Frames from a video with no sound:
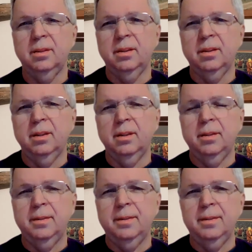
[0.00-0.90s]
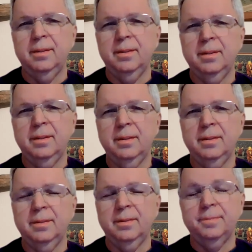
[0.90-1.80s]

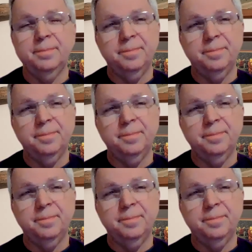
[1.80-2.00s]
[no speech]